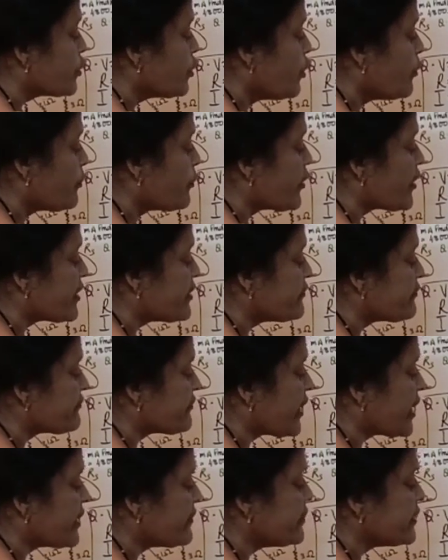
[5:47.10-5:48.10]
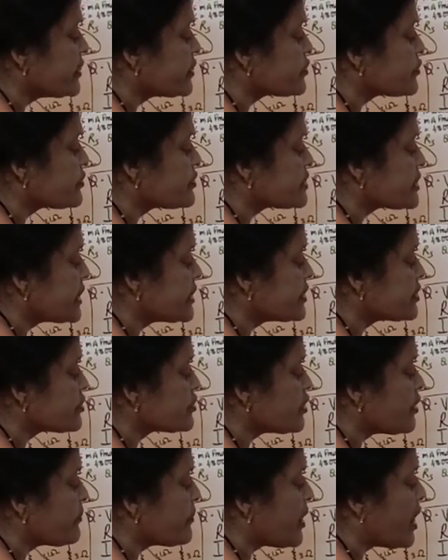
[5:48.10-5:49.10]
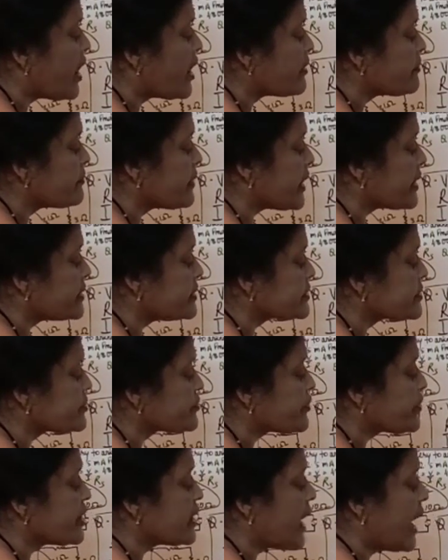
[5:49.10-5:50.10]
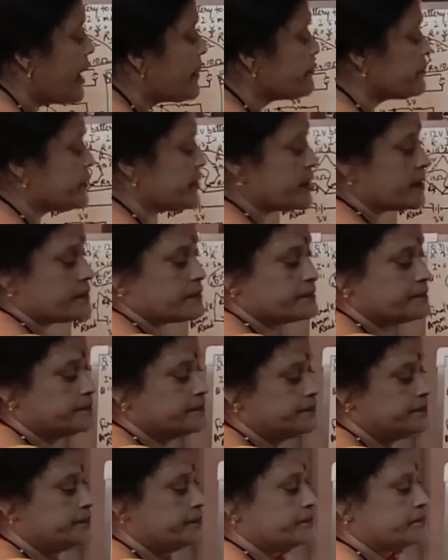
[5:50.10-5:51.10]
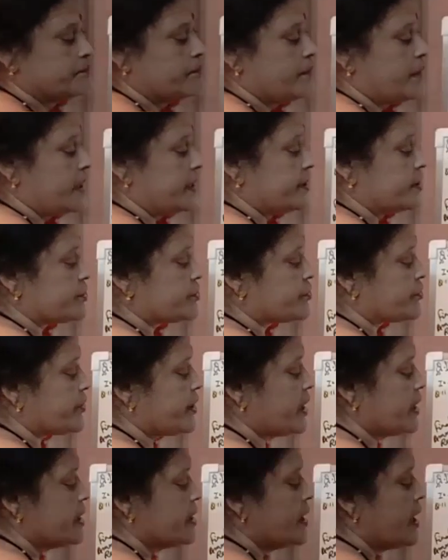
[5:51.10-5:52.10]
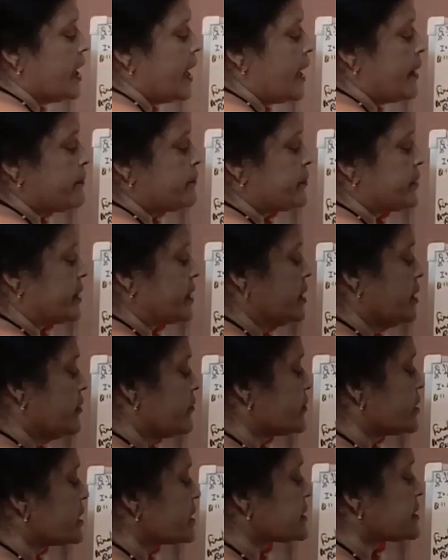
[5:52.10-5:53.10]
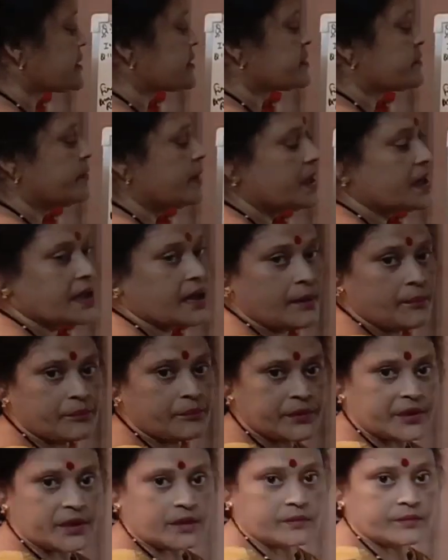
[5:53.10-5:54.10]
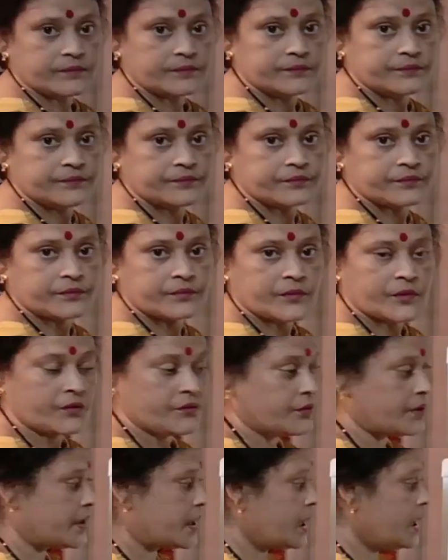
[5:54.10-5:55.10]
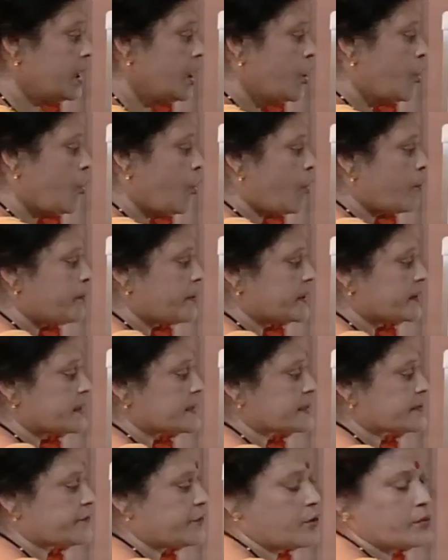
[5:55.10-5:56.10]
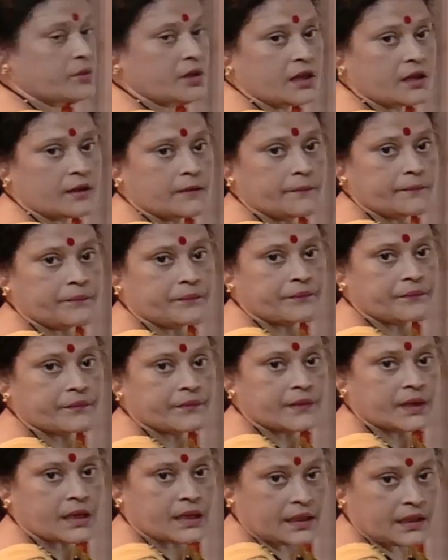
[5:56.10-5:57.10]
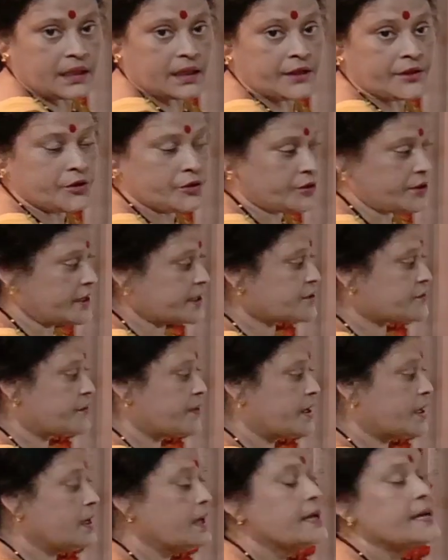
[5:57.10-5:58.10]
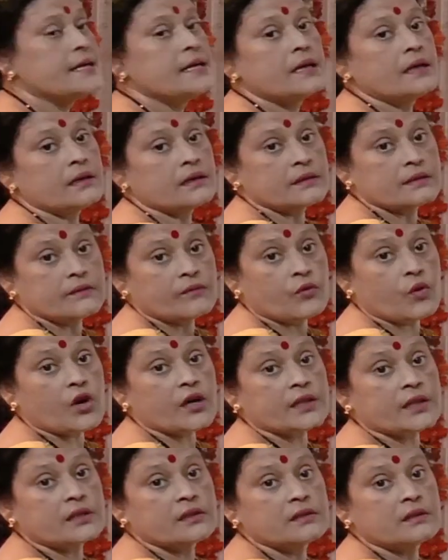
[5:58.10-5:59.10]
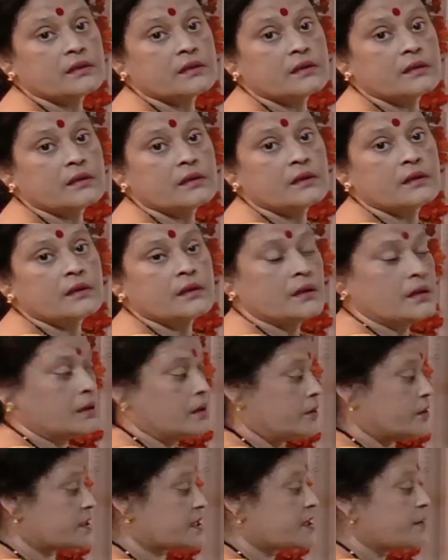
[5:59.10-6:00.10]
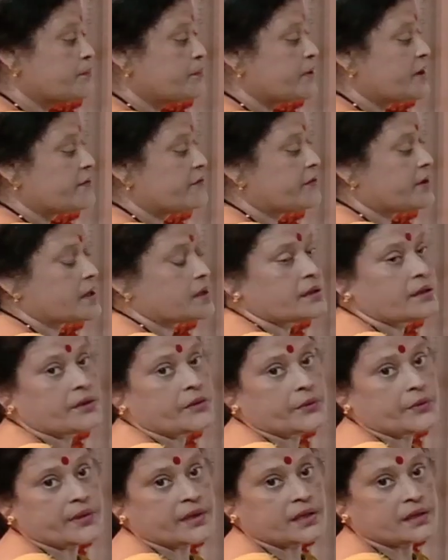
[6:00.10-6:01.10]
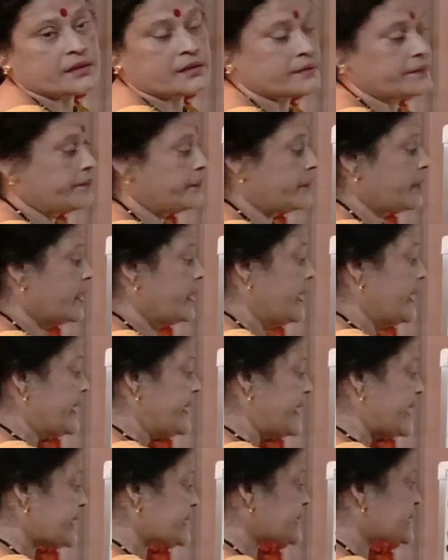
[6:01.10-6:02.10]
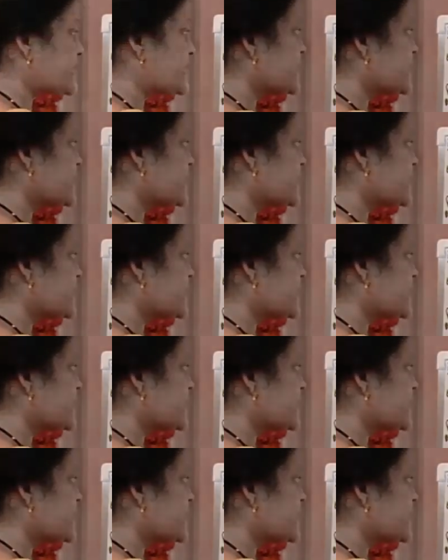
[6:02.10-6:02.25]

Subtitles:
2.5 into 10 to the power minus 3 ampere. Minus 3 ampere. This is milliampere. We will open this formula. Clear? Units will what? Simplify the unit. Next